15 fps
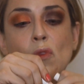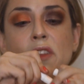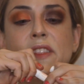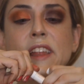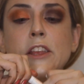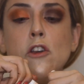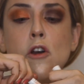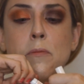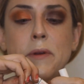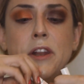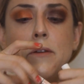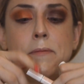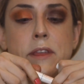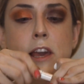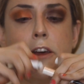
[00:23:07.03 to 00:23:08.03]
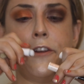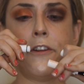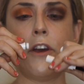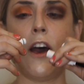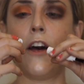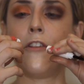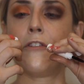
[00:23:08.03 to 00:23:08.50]
Then you open up the
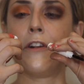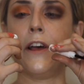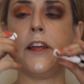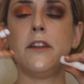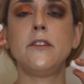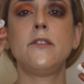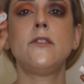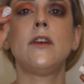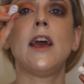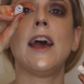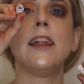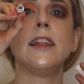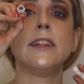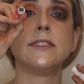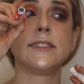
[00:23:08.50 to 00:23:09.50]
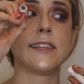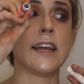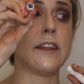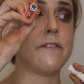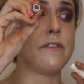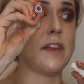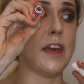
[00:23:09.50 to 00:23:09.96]
other end, and
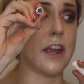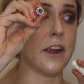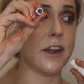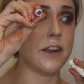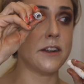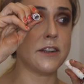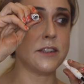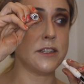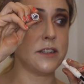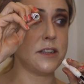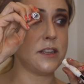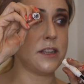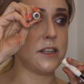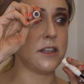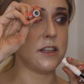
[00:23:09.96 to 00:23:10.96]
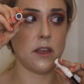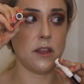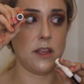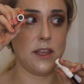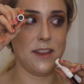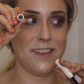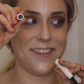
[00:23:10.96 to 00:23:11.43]
inside of there
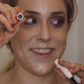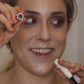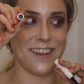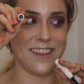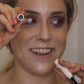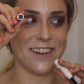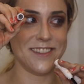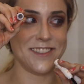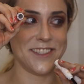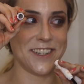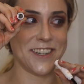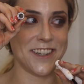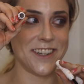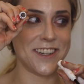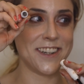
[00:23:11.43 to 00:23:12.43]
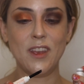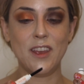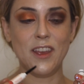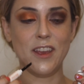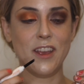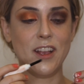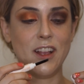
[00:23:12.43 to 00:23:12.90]
is your
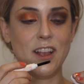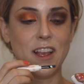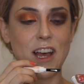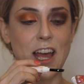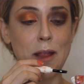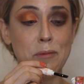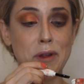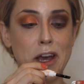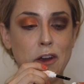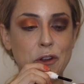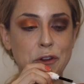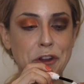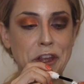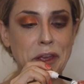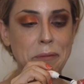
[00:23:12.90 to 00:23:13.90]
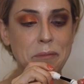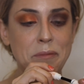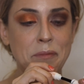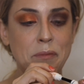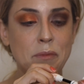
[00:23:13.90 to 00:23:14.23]
eyebrow cream.